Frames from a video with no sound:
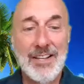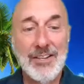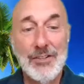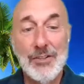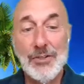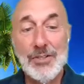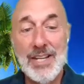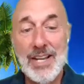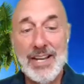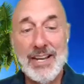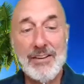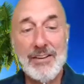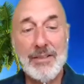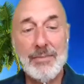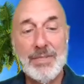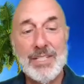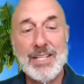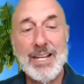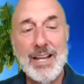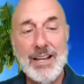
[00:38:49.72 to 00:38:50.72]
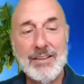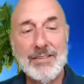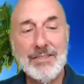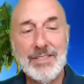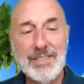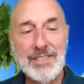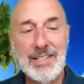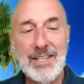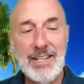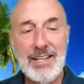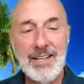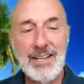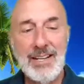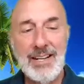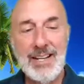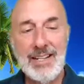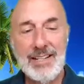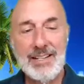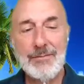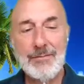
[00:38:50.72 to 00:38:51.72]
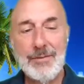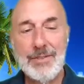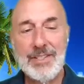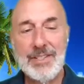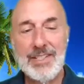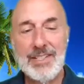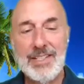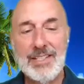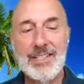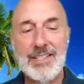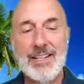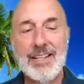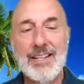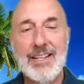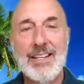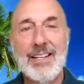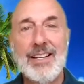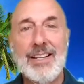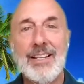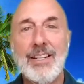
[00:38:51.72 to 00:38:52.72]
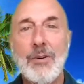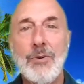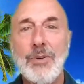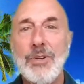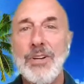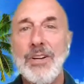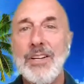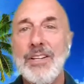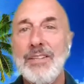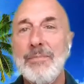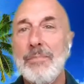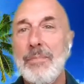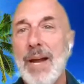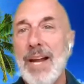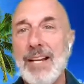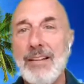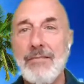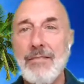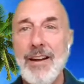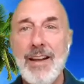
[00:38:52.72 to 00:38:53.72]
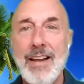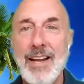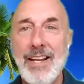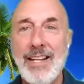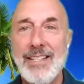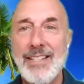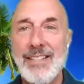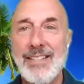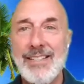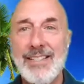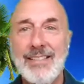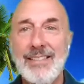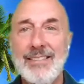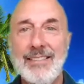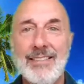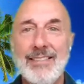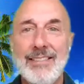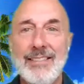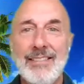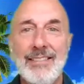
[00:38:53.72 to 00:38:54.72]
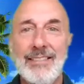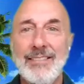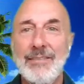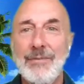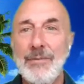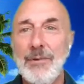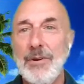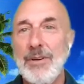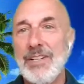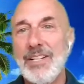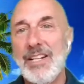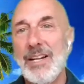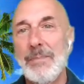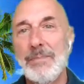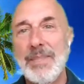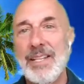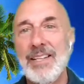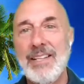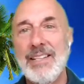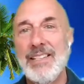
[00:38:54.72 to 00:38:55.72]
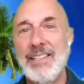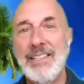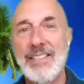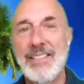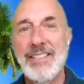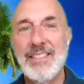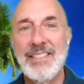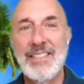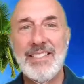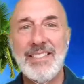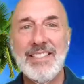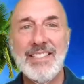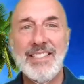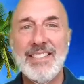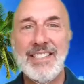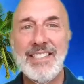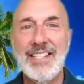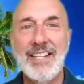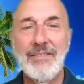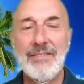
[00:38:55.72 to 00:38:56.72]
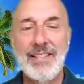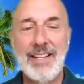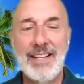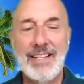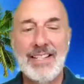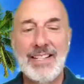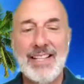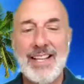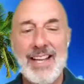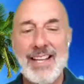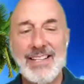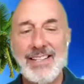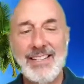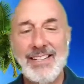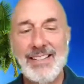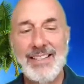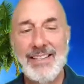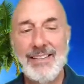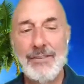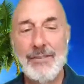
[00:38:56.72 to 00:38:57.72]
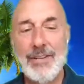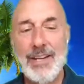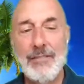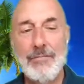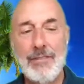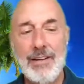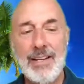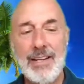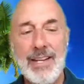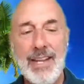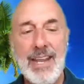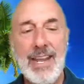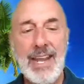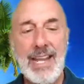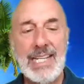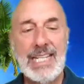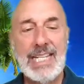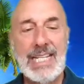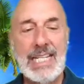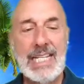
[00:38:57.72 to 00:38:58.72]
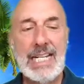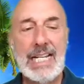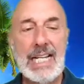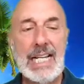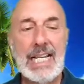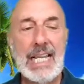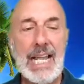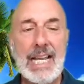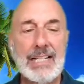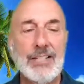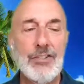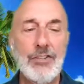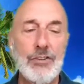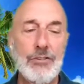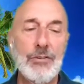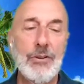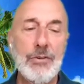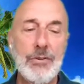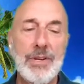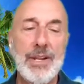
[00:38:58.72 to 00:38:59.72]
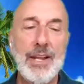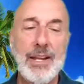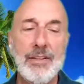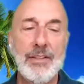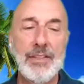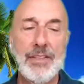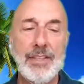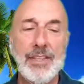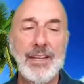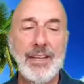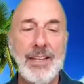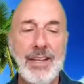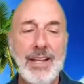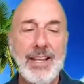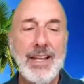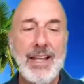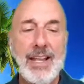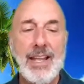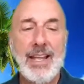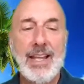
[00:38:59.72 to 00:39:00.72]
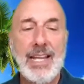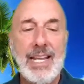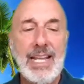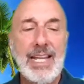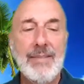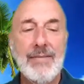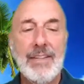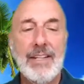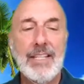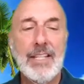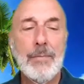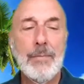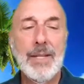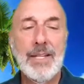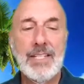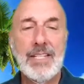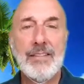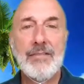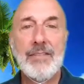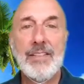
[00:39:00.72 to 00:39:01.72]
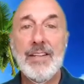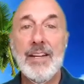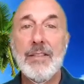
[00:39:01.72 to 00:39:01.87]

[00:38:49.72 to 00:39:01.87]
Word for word: to take care of themselves. Ellen was going on bike rides and walking up the hills and stuff like that. And you really can't neglect your own health, even in the midst of it.